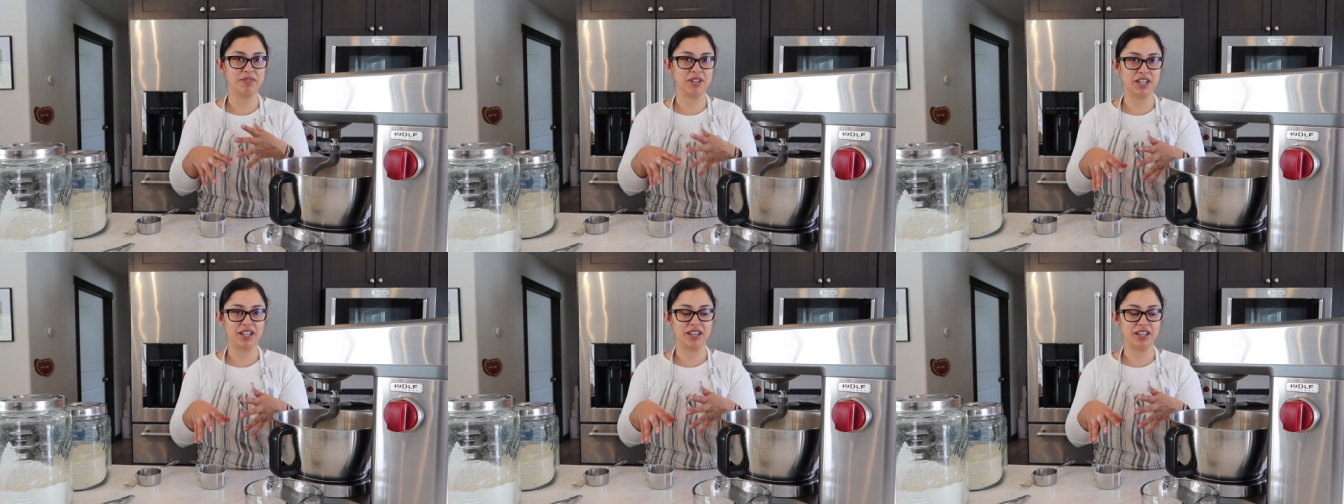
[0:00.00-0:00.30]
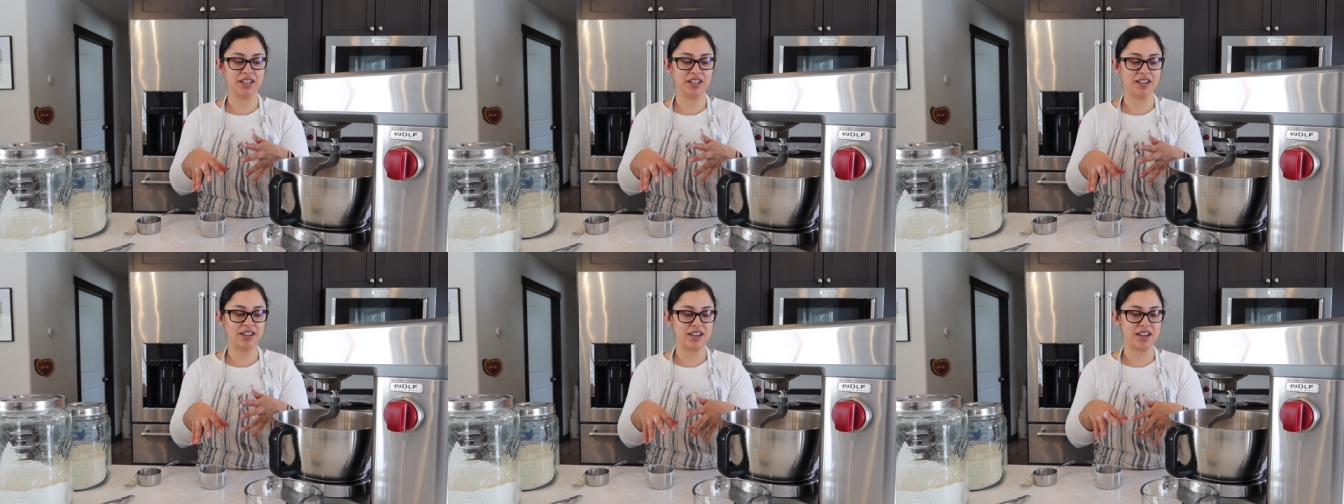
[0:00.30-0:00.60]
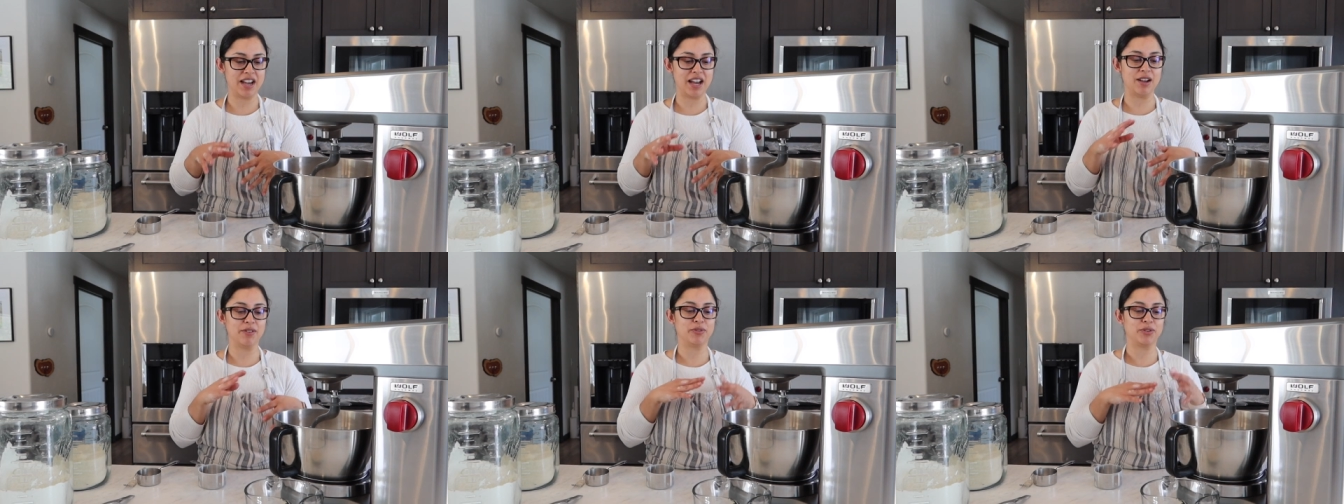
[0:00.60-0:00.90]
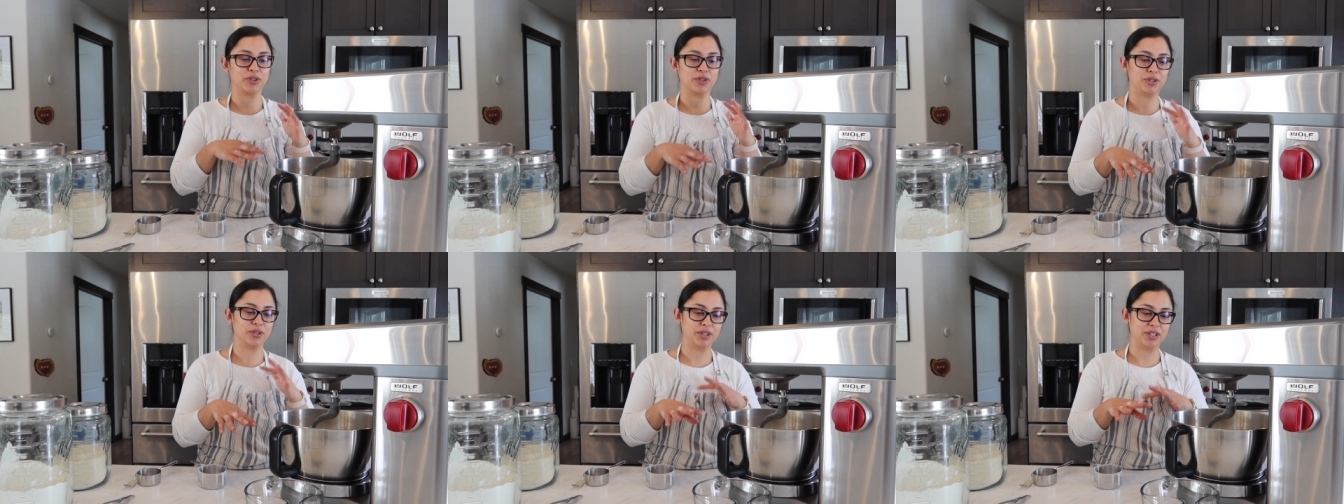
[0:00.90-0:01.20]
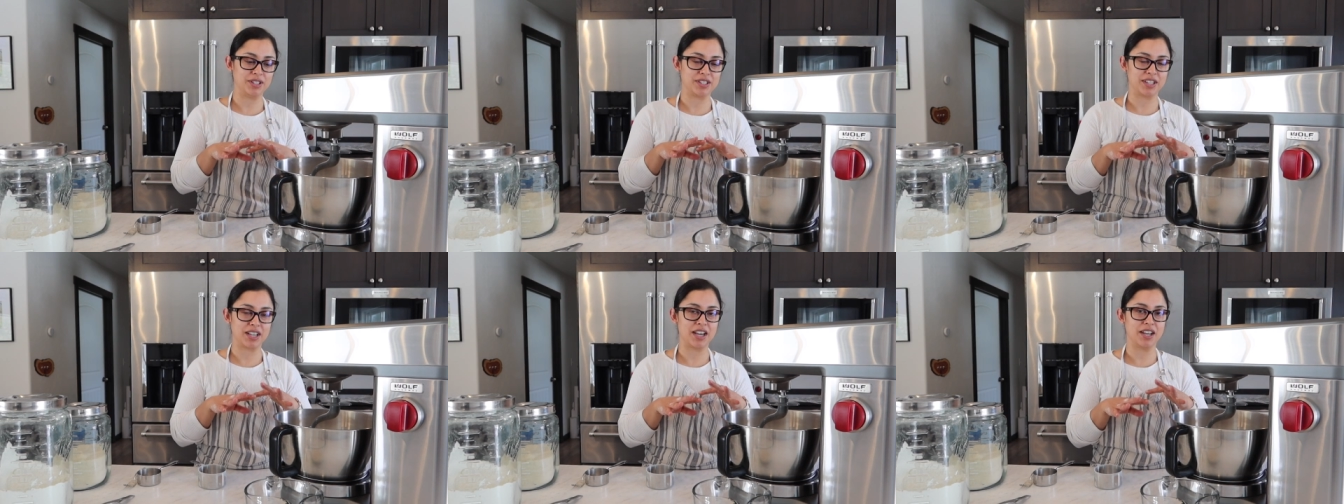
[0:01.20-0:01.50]
kneading after
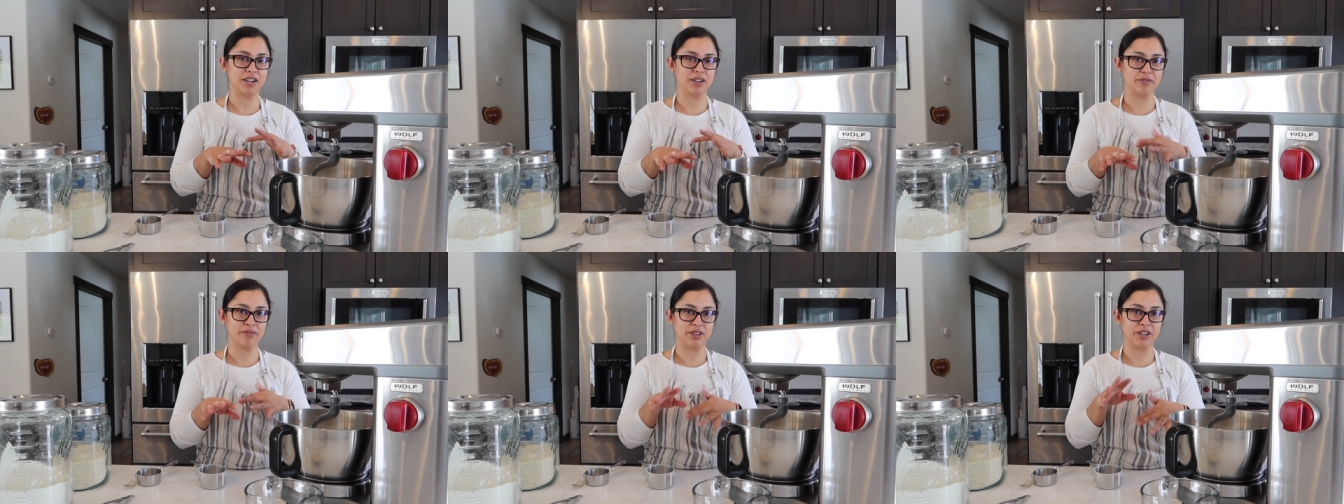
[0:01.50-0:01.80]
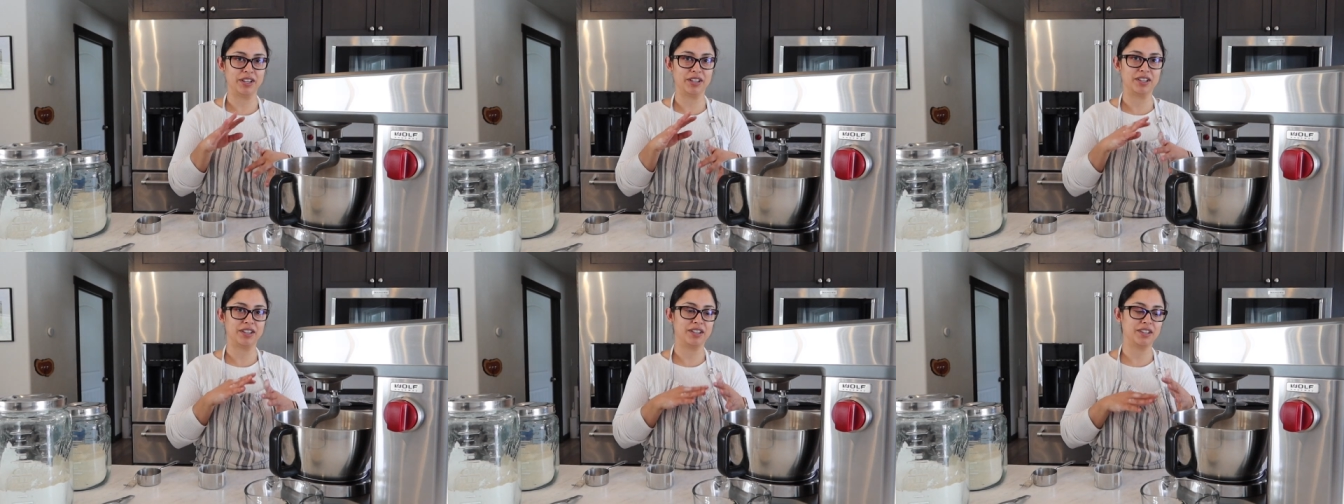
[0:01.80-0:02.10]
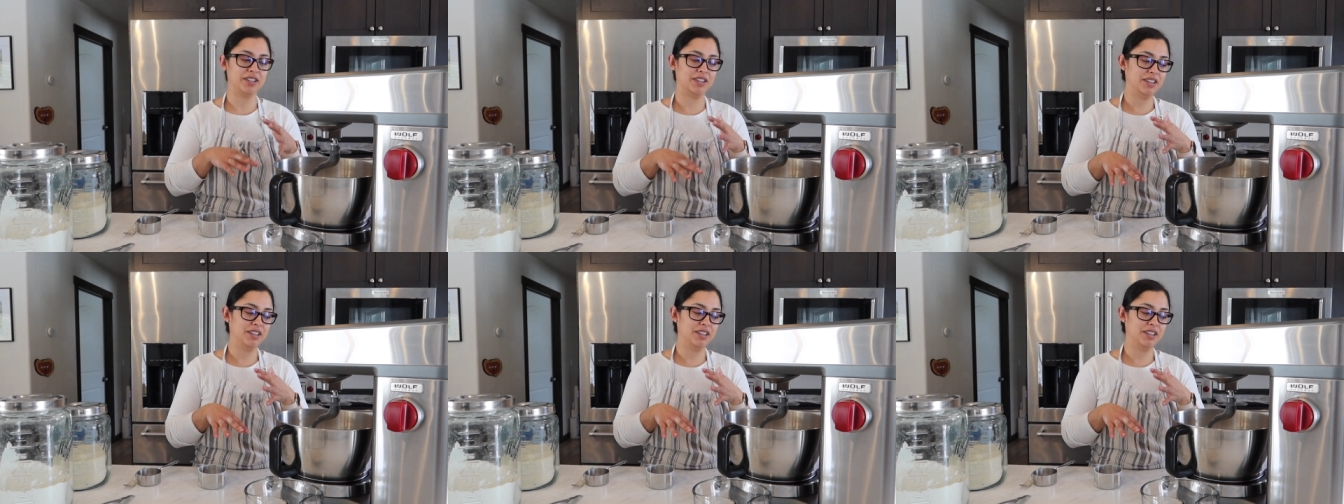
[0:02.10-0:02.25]
it's kind of like,